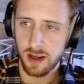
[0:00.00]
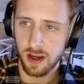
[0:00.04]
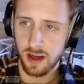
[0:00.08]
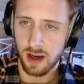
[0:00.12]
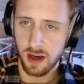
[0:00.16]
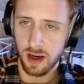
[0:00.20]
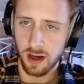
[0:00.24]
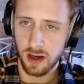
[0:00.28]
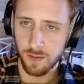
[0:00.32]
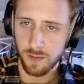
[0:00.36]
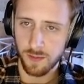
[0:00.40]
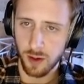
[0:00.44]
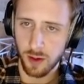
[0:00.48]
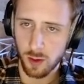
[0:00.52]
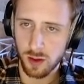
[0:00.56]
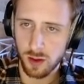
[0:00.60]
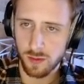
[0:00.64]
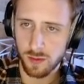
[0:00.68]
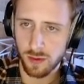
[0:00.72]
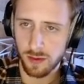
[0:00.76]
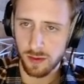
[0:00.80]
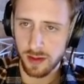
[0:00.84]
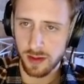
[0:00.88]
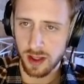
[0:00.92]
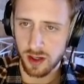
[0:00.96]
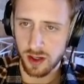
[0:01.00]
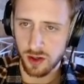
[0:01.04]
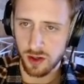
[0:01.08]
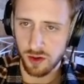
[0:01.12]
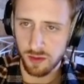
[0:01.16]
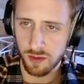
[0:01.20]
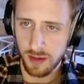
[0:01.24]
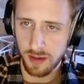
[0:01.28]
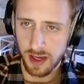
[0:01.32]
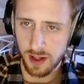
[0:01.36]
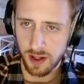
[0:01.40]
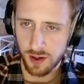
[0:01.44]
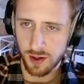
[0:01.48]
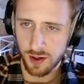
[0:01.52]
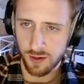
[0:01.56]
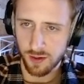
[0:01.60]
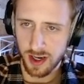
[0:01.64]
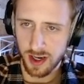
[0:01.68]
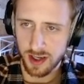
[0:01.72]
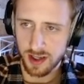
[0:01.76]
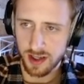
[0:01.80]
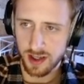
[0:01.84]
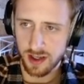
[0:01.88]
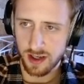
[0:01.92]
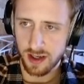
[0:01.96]
Those are probably the two main
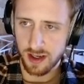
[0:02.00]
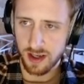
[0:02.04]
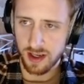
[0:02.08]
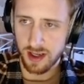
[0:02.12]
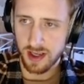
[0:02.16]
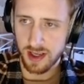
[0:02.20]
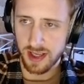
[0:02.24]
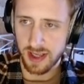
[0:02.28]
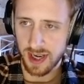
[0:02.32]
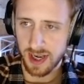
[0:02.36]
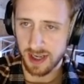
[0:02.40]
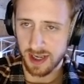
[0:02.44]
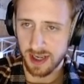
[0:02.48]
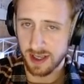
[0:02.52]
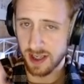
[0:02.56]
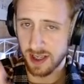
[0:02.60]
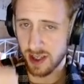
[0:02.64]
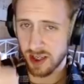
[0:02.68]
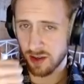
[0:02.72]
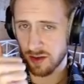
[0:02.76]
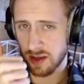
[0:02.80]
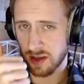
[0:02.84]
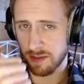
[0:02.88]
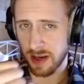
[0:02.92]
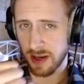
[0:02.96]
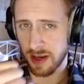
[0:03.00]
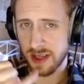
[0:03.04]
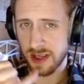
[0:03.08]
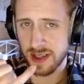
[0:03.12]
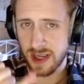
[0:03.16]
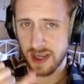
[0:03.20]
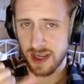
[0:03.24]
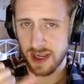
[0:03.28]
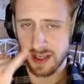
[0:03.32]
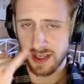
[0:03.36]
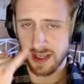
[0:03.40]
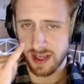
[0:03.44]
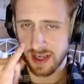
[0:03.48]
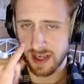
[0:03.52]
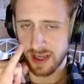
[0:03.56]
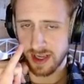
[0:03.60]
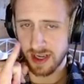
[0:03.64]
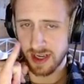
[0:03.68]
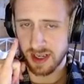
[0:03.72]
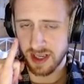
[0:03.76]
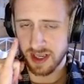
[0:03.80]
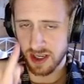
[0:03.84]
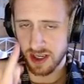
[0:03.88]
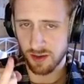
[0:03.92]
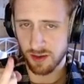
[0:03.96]
threats. Getting discorded by Zen is like an
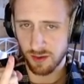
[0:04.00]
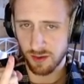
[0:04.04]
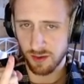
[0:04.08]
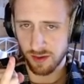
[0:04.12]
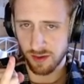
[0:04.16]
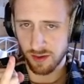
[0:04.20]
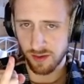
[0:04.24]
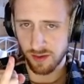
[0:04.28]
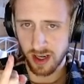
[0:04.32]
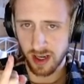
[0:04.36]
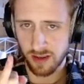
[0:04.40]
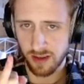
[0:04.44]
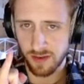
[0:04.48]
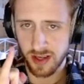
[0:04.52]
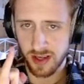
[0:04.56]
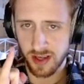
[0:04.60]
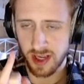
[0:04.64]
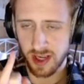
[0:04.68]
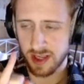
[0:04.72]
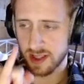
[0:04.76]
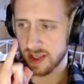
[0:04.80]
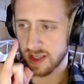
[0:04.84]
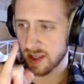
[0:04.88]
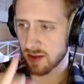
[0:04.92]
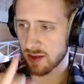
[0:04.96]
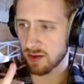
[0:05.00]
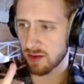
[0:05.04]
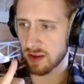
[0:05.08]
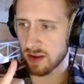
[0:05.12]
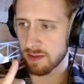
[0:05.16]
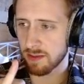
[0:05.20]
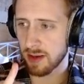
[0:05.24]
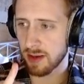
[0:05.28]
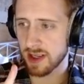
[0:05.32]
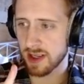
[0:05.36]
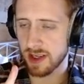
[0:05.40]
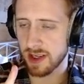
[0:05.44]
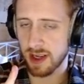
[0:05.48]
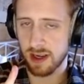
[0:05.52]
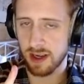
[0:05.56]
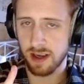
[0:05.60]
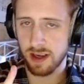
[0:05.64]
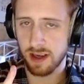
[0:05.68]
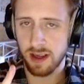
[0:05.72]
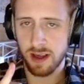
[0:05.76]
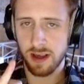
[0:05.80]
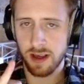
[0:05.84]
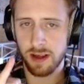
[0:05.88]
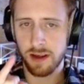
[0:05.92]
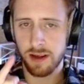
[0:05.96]
additional threat. If he gets discorded by Zen,
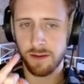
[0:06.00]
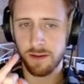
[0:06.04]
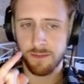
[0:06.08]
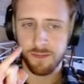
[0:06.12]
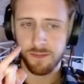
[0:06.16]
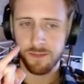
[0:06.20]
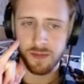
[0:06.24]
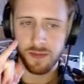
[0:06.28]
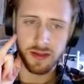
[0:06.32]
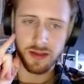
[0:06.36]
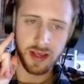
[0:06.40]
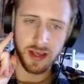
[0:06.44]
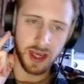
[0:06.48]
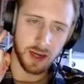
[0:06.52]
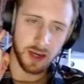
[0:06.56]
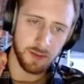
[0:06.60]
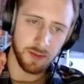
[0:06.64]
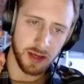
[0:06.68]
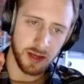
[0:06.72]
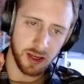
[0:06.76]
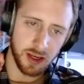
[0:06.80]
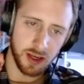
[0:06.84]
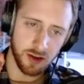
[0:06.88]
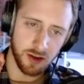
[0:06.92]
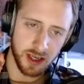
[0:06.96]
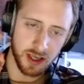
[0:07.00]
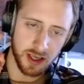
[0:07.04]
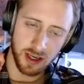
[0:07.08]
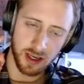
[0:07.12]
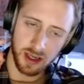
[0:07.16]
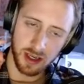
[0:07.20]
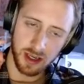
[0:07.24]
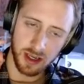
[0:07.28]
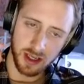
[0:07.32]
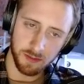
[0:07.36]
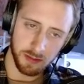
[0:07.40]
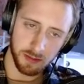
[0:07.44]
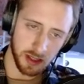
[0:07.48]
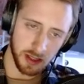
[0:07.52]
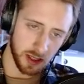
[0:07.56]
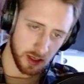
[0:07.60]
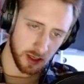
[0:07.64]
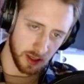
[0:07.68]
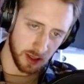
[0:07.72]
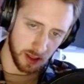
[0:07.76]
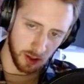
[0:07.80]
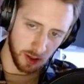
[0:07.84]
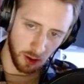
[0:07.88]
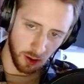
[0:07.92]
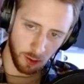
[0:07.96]
the enemy Tracer can simply
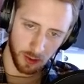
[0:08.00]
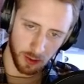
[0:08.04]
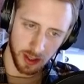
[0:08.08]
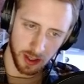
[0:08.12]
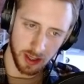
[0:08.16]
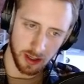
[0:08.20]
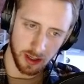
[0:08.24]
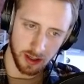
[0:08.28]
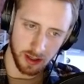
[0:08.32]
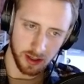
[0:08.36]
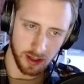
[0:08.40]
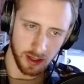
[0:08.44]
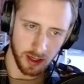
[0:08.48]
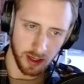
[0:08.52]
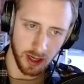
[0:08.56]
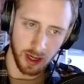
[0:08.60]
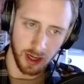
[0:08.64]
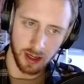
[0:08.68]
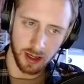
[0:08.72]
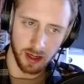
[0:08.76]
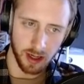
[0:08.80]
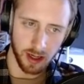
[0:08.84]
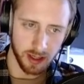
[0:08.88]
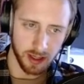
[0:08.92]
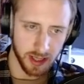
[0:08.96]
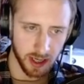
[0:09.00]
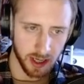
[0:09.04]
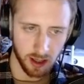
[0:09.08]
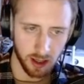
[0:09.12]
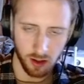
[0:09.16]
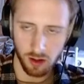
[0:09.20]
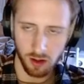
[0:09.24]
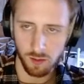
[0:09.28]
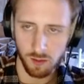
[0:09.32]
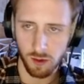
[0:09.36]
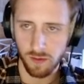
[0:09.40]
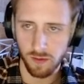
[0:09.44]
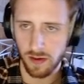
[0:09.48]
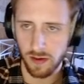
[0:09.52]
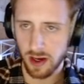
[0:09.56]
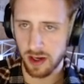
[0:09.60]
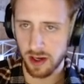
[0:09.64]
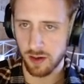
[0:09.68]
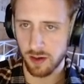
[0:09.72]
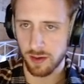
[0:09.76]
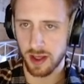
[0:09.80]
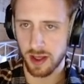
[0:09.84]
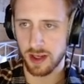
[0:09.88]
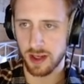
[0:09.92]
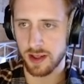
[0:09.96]
go in and get a lot more
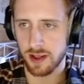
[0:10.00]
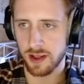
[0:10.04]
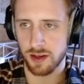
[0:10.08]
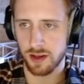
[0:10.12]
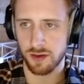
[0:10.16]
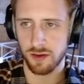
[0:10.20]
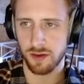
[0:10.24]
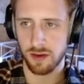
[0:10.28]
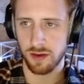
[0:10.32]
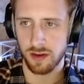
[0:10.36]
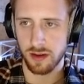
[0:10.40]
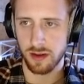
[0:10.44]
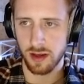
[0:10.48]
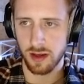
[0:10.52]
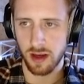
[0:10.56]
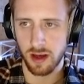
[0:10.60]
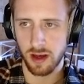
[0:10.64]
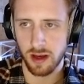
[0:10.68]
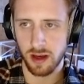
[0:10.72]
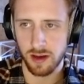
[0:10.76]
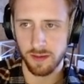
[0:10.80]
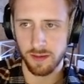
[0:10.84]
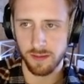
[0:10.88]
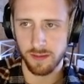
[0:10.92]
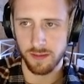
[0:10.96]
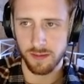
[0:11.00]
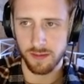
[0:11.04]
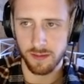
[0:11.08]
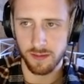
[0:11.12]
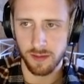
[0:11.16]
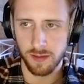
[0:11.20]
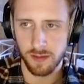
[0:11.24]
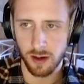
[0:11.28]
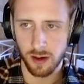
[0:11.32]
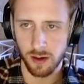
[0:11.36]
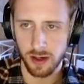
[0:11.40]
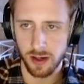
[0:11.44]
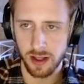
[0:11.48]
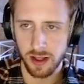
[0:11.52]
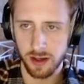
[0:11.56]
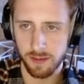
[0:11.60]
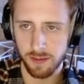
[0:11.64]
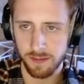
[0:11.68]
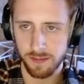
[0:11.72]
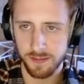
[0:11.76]
value with that discord on him.